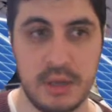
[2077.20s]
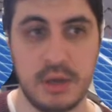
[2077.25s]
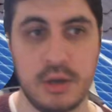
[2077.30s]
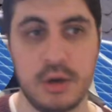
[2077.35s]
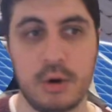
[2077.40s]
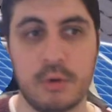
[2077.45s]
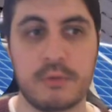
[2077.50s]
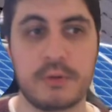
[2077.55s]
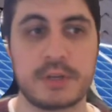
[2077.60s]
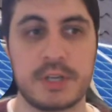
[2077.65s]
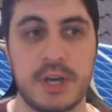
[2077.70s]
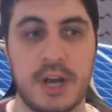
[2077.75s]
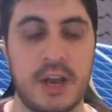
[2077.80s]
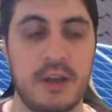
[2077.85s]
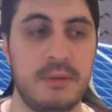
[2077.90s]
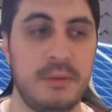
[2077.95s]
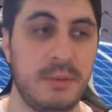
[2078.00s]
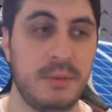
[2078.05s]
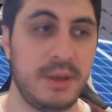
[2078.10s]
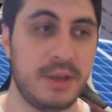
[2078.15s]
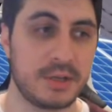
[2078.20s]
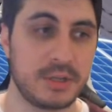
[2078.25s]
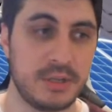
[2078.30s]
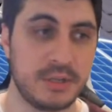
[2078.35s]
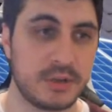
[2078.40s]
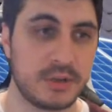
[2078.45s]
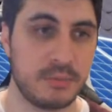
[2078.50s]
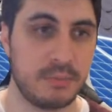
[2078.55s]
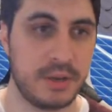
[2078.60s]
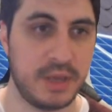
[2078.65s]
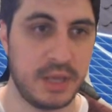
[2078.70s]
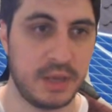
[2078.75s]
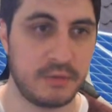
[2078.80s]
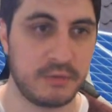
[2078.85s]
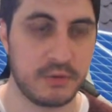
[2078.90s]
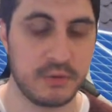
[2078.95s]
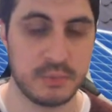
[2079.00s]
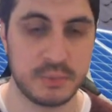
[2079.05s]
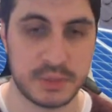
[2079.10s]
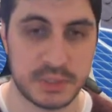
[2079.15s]
over time they may actually start paying
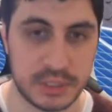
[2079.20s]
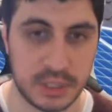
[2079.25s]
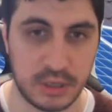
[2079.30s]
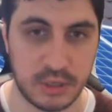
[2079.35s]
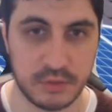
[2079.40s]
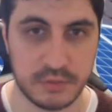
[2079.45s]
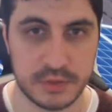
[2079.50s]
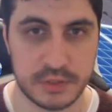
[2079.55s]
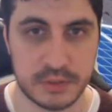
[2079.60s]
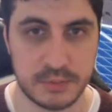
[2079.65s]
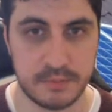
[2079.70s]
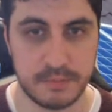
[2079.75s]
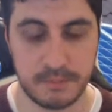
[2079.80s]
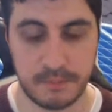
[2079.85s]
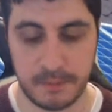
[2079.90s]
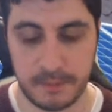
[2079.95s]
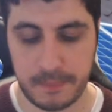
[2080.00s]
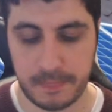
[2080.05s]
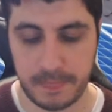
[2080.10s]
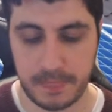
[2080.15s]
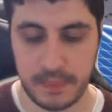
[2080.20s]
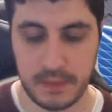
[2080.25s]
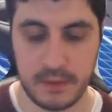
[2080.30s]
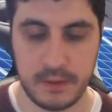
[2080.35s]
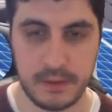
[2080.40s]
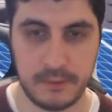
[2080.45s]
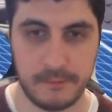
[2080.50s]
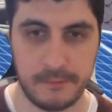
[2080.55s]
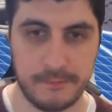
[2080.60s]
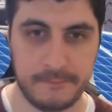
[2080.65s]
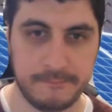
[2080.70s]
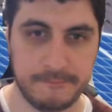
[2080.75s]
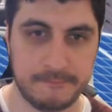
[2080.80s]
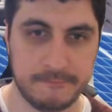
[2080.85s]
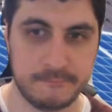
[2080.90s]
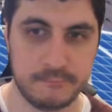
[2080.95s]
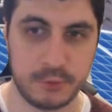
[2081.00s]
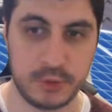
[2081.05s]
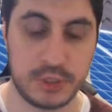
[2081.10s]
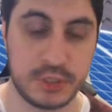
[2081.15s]
for themselves,
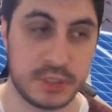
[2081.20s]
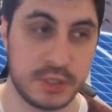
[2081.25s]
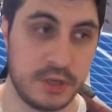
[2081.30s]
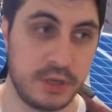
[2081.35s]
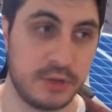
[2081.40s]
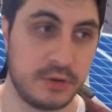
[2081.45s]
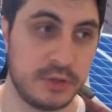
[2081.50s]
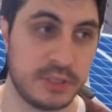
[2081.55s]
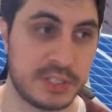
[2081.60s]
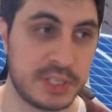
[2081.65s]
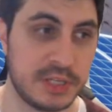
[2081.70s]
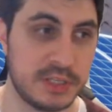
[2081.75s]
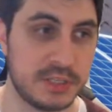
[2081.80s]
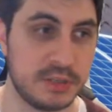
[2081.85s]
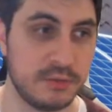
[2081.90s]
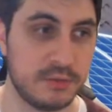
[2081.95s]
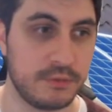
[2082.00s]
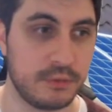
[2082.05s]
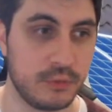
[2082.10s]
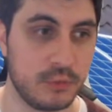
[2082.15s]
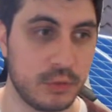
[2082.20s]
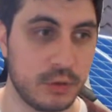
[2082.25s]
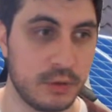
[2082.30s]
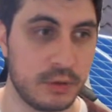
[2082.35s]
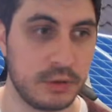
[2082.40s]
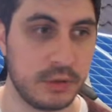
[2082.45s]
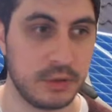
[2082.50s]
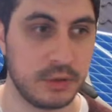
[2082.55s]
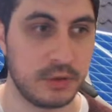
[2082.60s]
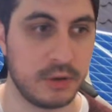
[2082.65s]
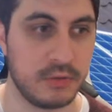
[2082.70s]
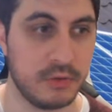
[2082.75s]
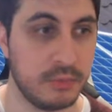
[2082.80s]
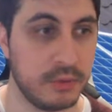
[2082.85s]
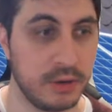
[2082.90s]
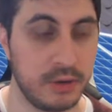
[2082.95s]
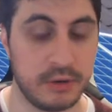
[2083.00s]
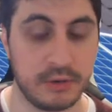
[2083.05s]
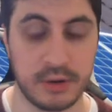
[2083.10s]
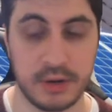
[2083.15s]
which is another incentive for,
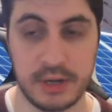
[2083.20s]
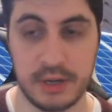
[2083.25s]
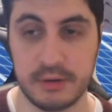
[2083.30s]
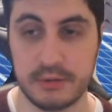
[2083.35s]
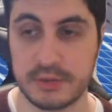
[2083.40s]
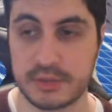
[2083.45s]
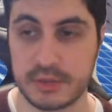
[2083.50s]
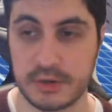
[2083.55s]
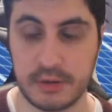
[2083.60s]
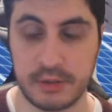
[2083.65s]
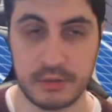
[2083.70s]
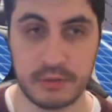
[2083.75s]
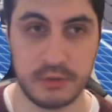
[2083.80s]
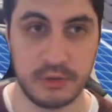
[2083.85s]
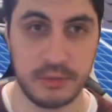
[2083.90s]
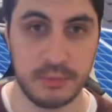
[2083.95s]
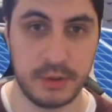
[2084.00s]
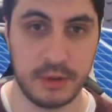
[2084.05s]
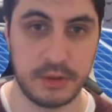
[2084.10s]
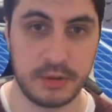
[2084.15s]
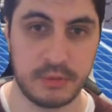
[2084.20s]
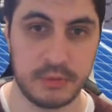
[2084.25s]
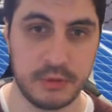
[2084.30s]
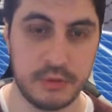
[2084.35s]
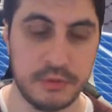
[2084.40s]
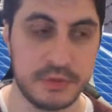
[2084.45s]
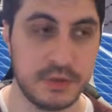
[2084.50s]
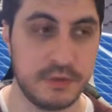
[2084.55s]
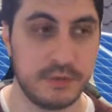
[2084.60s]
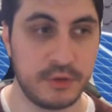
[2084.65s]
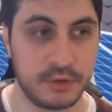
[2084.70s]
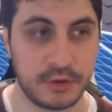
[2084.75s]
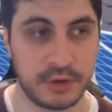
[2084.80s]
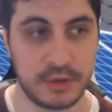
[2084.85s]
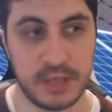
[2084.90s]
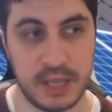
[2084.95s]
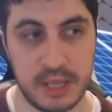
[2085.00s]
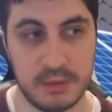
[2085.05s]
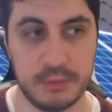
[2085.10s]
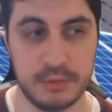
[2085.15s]
everybody to rent out and start throwing them on their roofs if you're
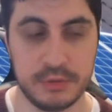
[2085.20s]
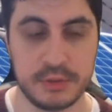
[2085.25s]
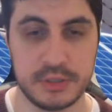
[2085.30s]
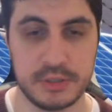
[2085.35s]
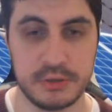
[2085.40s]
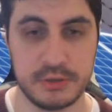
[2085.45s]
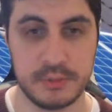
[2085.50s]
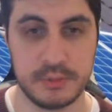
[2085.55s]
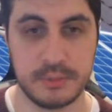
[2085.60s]
able to.